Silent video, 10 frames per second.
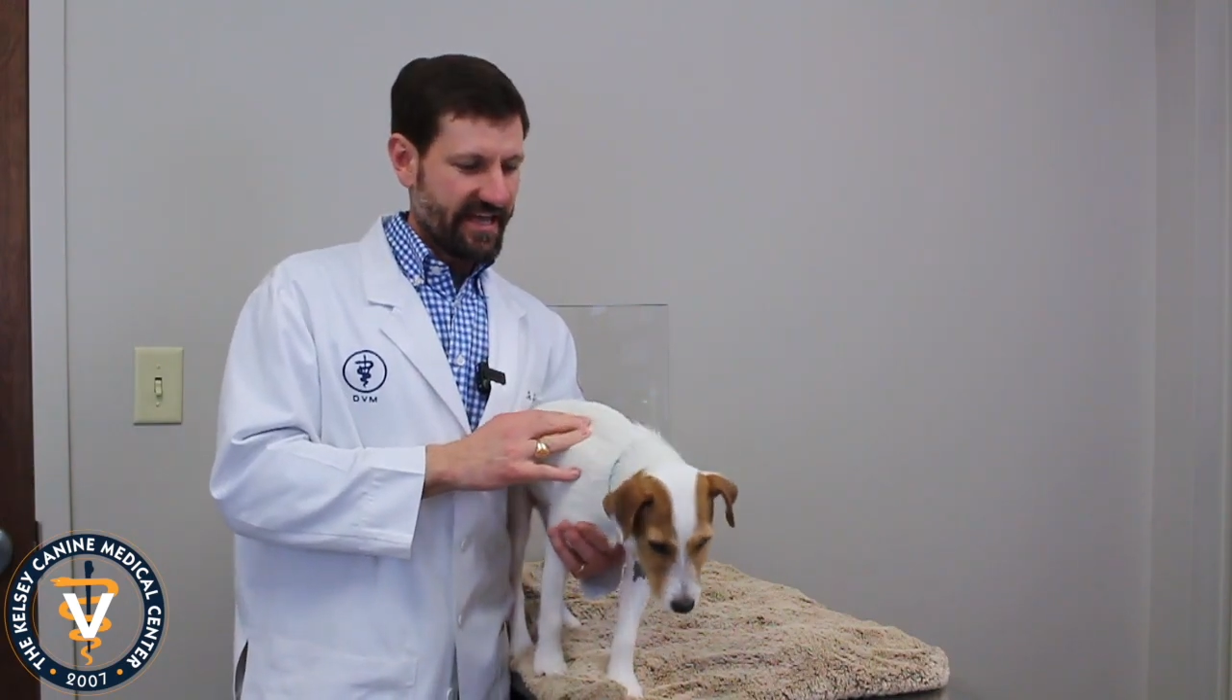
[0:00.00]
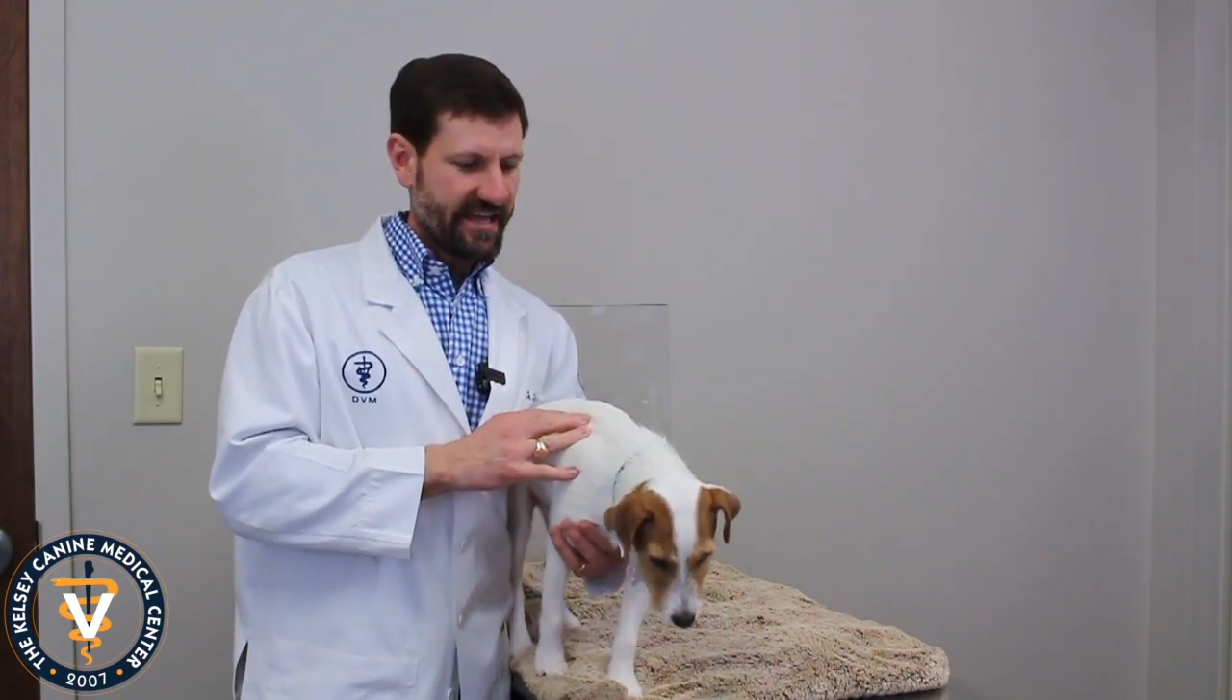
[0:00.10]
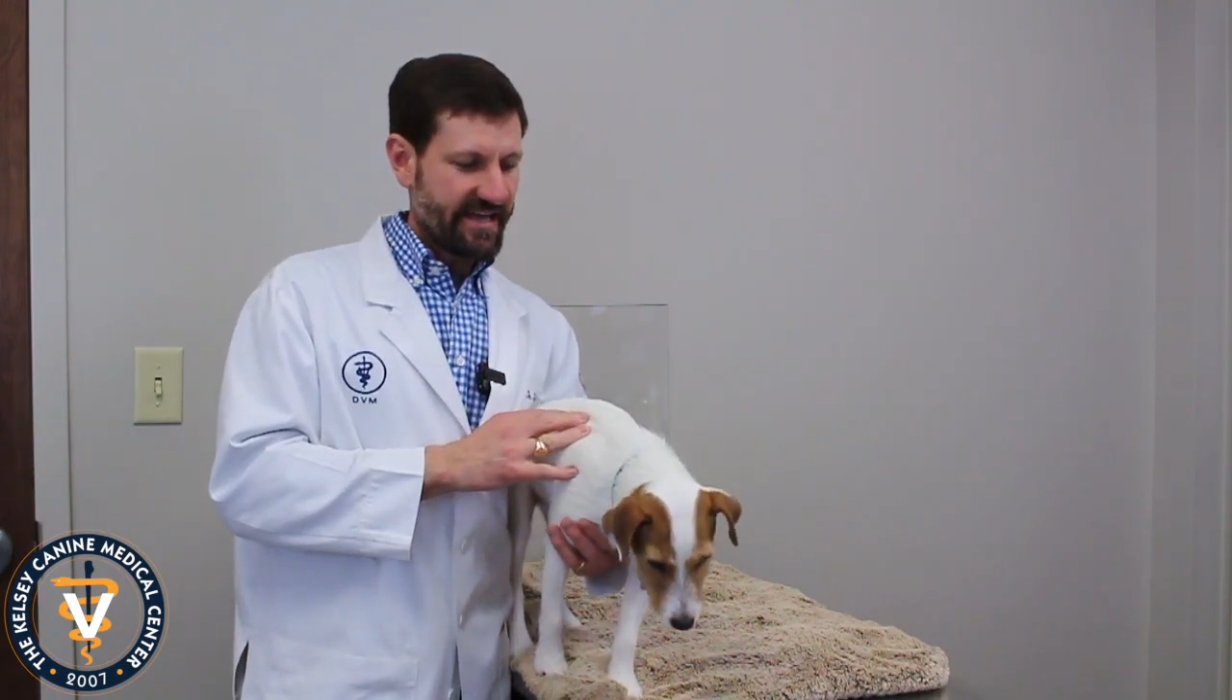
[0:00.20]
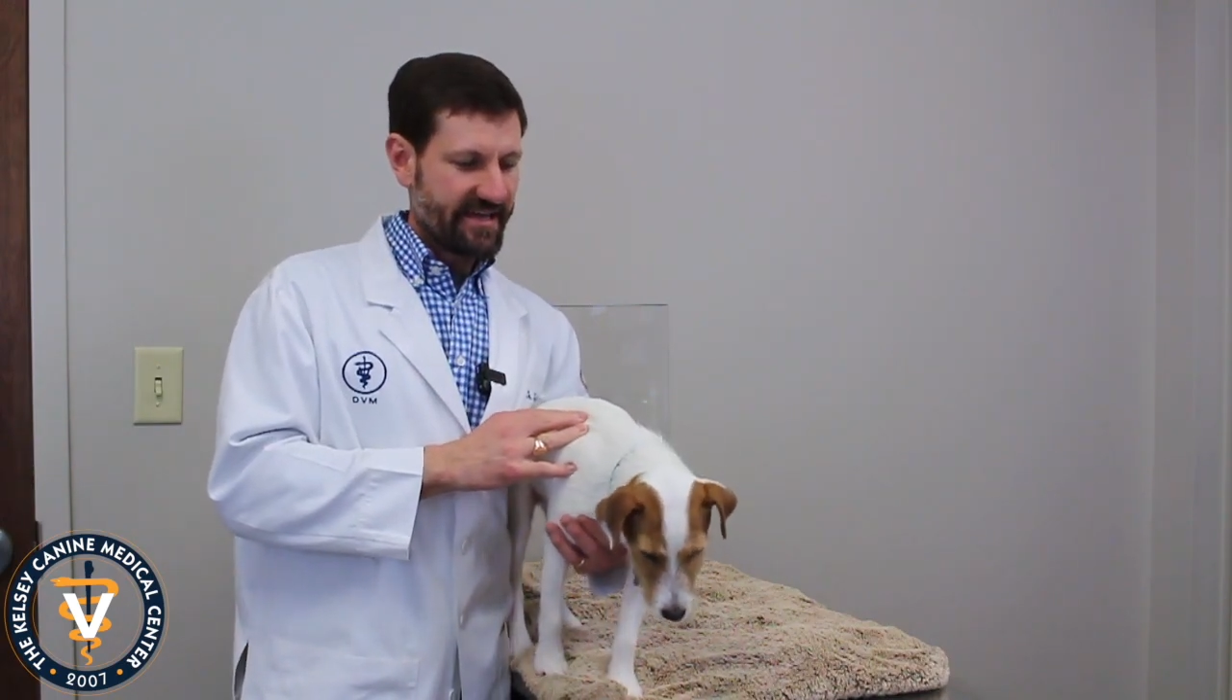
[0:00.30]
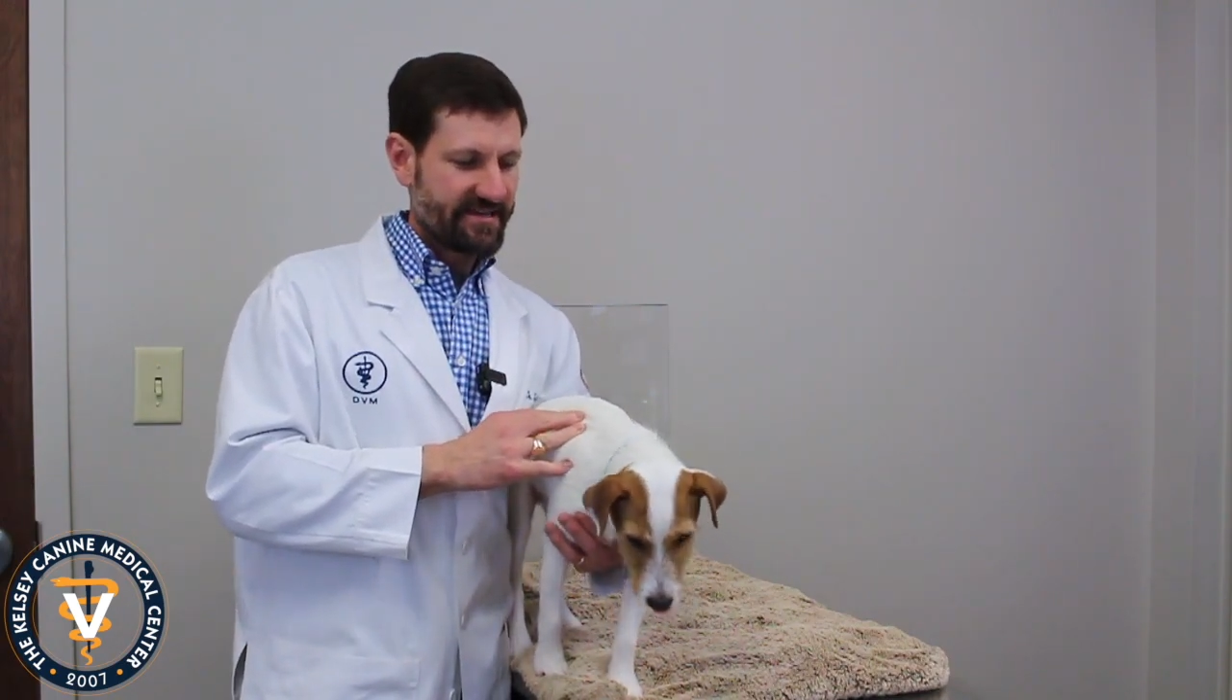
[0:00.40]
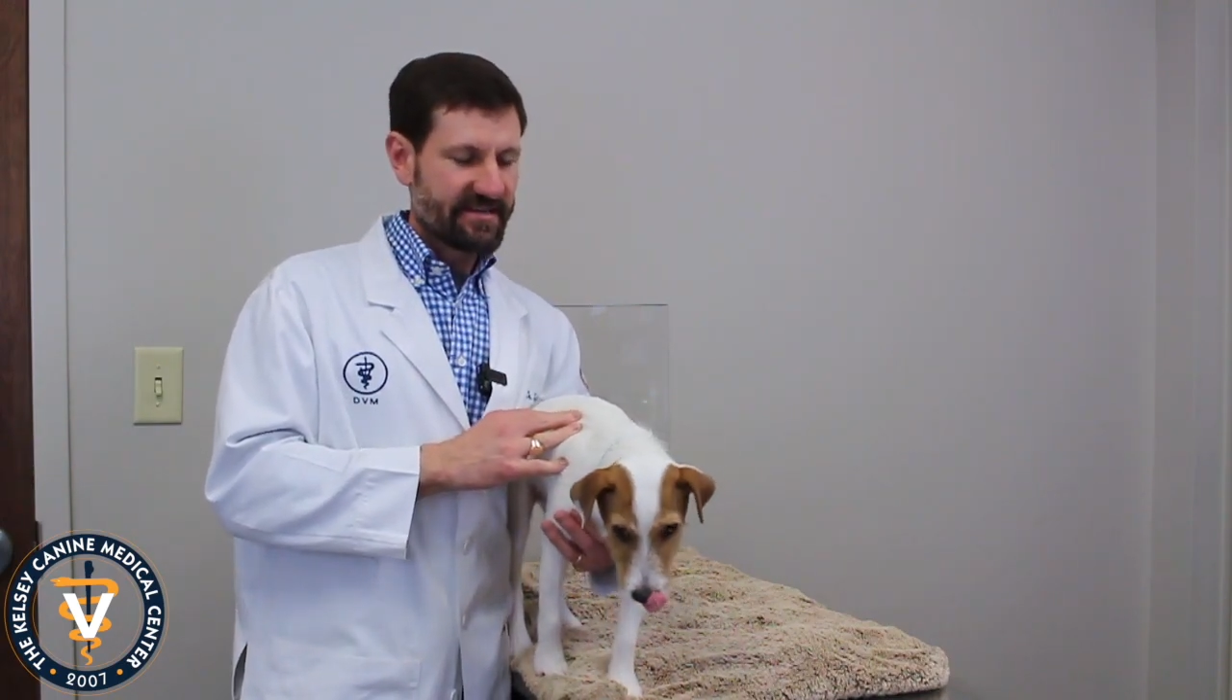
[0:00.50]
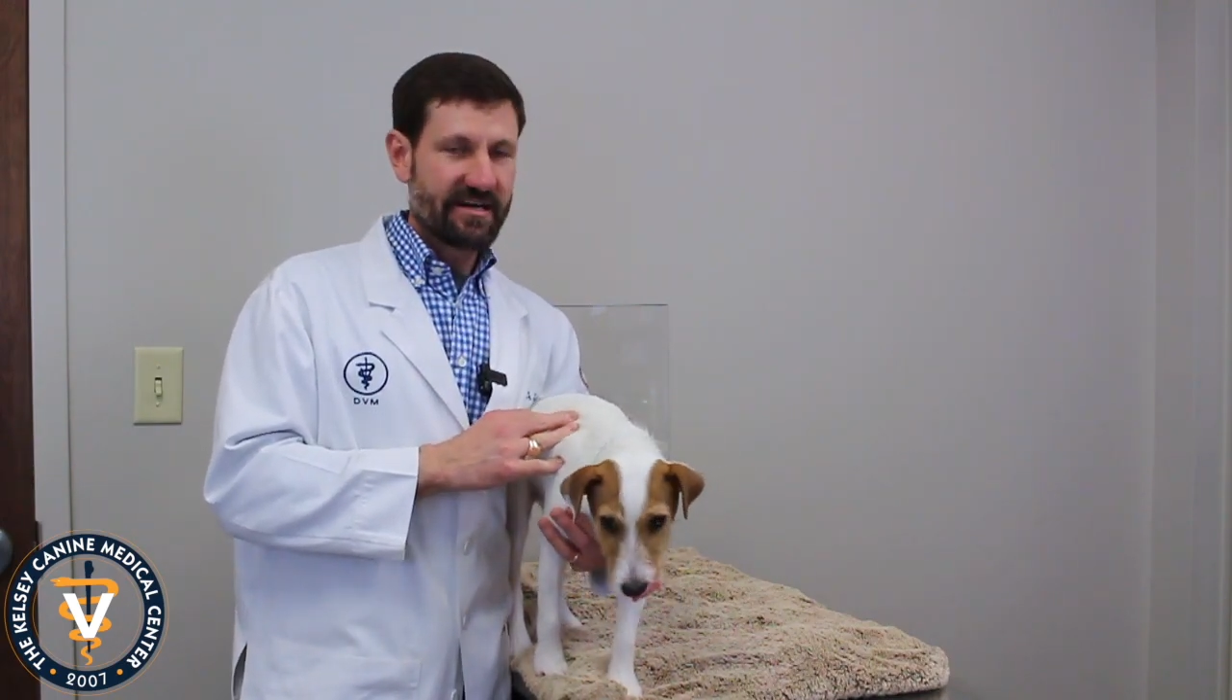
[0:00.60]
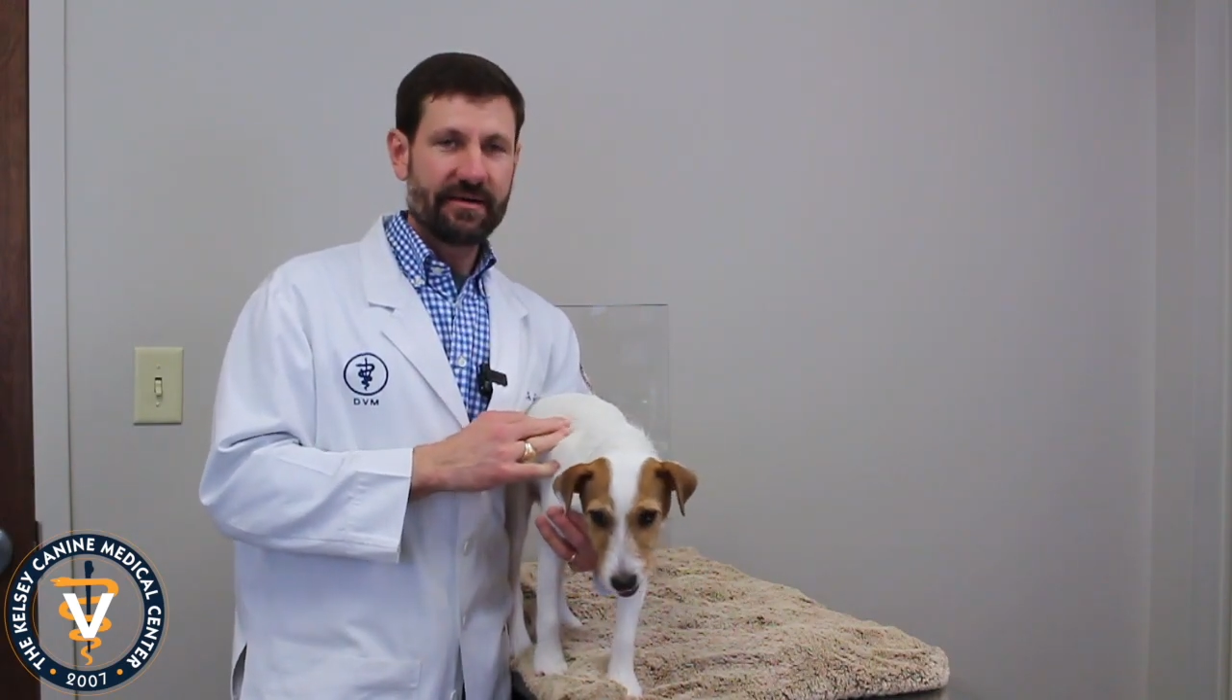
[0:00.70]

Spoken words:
and